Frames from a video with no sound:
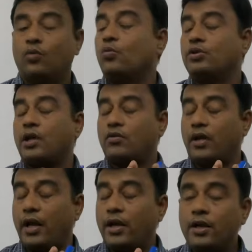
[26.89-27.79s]
Without
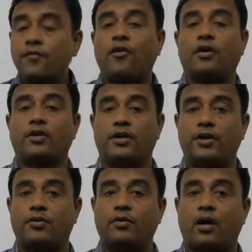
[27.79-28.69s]
any further
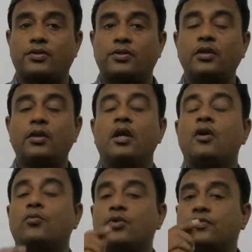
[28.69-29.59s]
introduction,
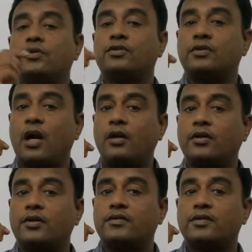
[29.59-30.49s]
we should start
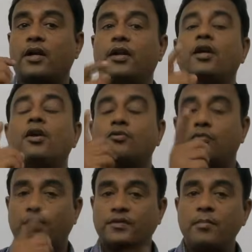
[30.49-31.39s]
understanding
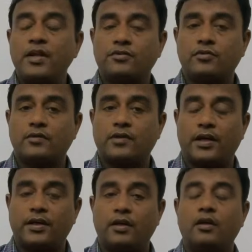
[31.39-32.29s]
what's a menstrual
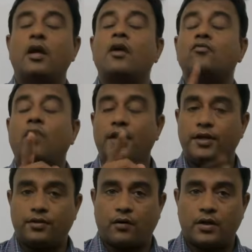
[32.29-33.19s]
cycle, why
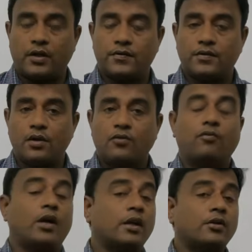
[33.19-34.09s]
it occurs,
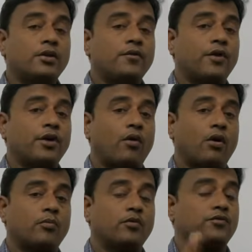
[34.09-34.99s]
what are the different
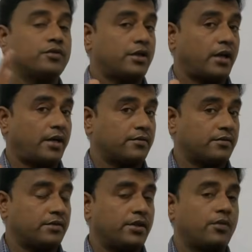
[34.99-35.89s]
hormones which are
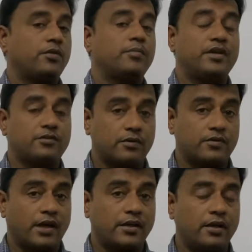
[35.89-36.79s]
associated with menstrual
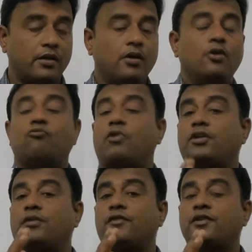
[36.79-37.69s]
cycle, what
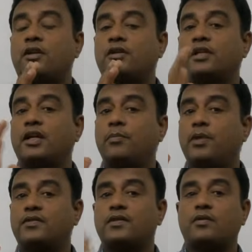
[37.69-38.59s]
is the physiological
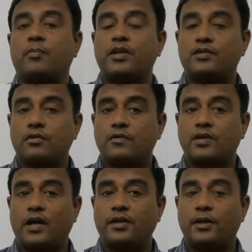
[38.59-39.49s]
basis of menstrual
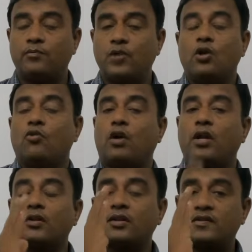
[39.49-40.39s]
cycle, what
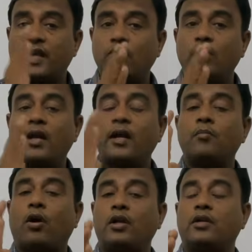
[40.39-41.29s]
are the cellular and
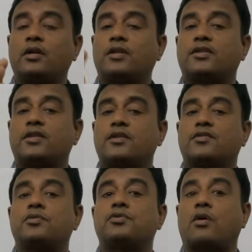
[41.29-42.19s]
molecular
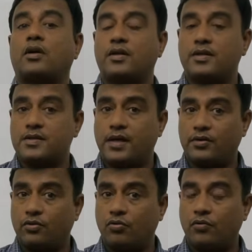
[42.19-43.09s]
changes which occur
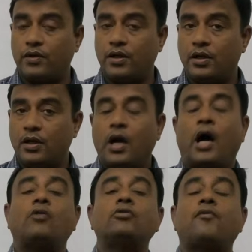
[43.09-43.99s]
inside the ovary,
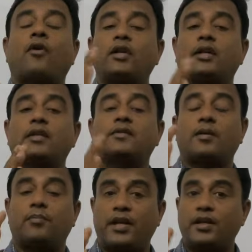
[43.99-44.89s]
how the follicles
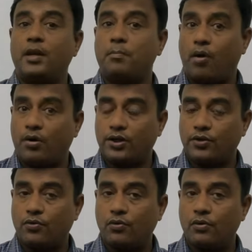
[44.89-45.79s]
are playing
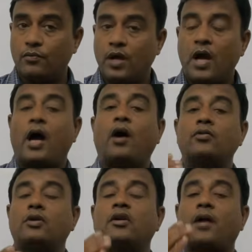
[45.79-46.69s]
important role,
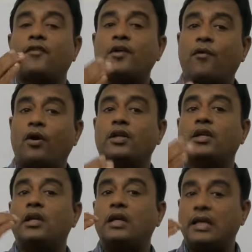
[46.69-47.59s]
how the Graafian
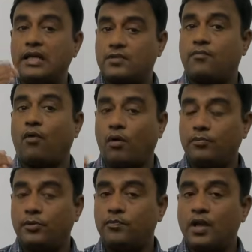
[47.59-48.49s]
follicle is
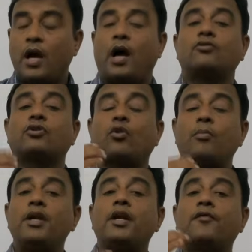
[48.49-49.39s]
formed, how the
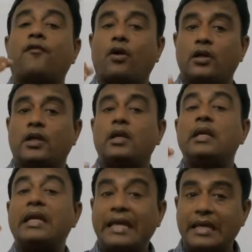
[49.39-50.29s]
dominant follicle
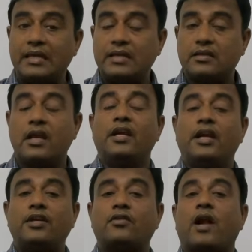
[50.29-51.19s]
is
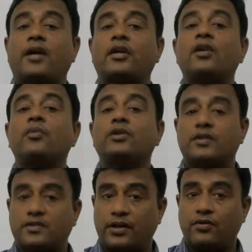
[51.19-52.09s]
interacting with
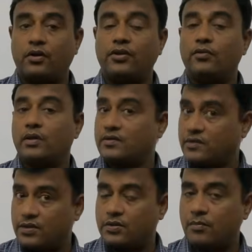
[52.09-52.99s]
the central neural
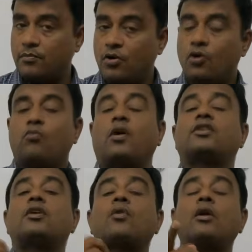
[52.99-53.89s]
system, what
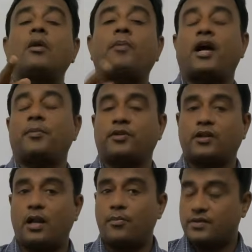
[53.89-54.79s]
is the role of
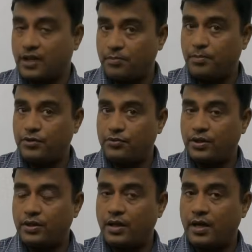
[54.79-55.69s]
hypothalamus and
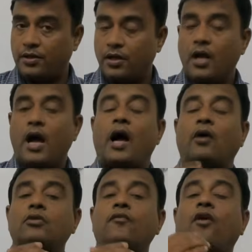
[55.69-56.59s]
pituitary gland,
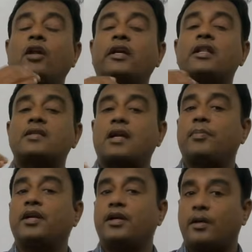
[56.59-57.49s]
how the follicles are
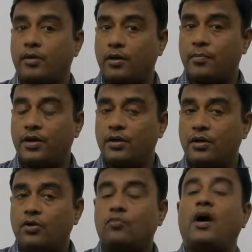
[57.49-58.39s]
being developing,
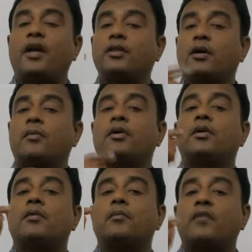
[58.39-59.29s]
why the
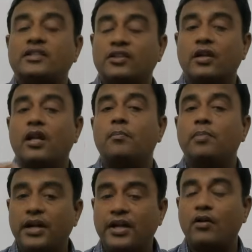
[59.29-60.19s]
vaginal
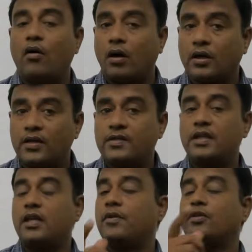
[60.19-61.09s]
bleeding occurs
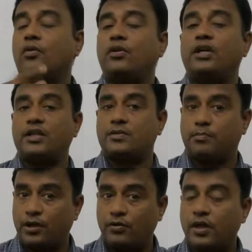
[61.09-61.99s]
even though is
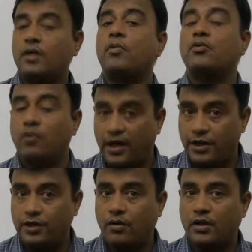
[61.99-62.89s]
periodic, but why
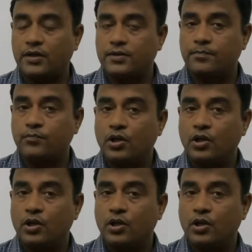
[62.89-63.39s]
it occurs,